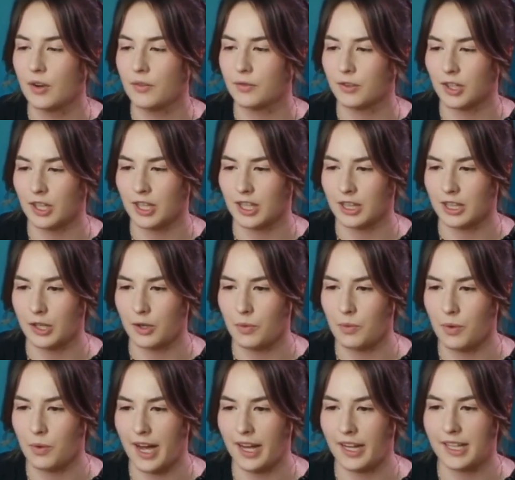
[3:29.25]
for a
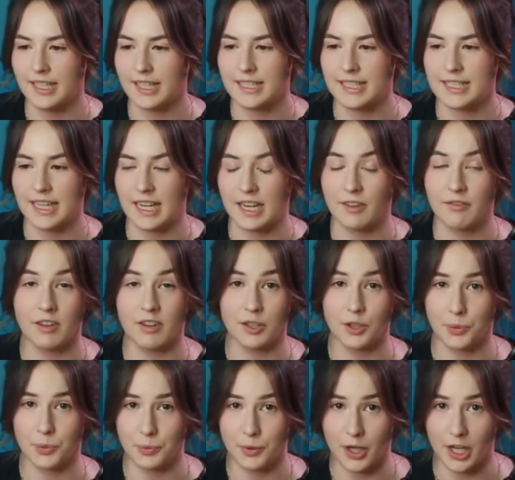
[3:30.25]
little while instead of on
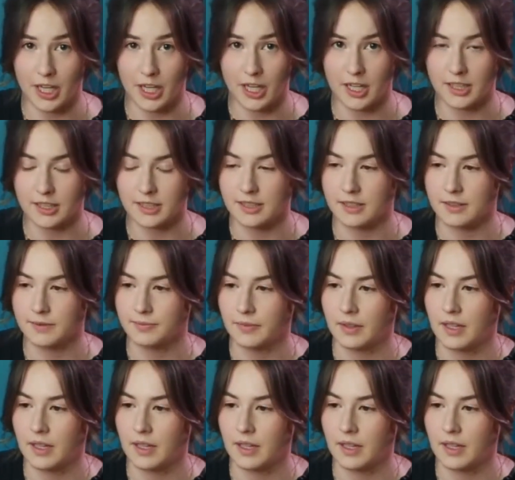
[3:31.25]
your product.